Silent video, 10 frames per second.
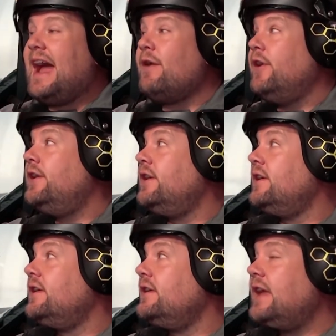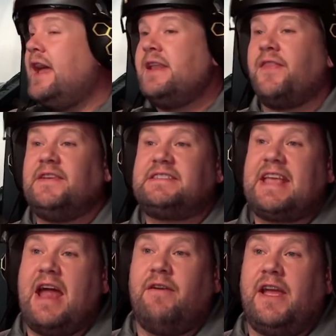Karen? Yeah, nothing
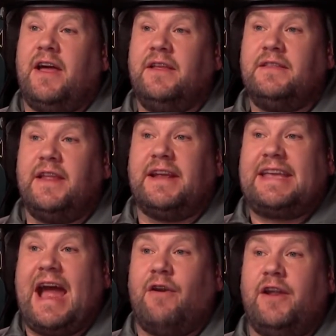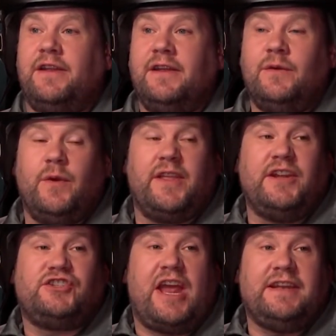scarier than a Karen with
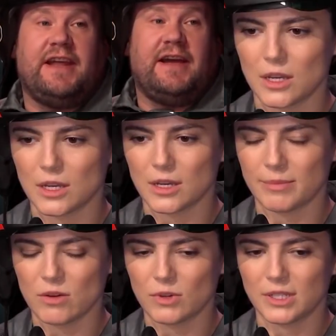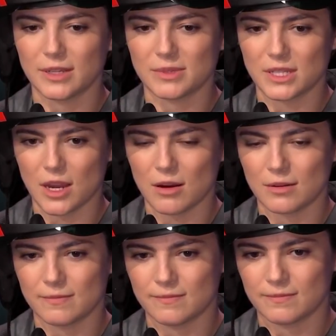an agenda. Uh, my real name is
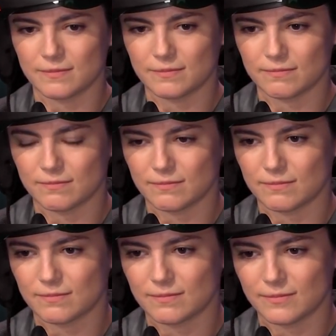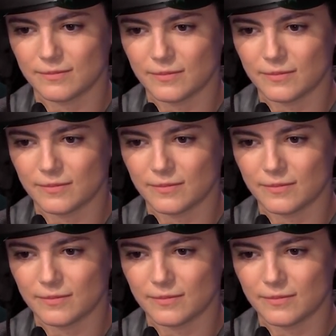Karen. Ooh, tough break.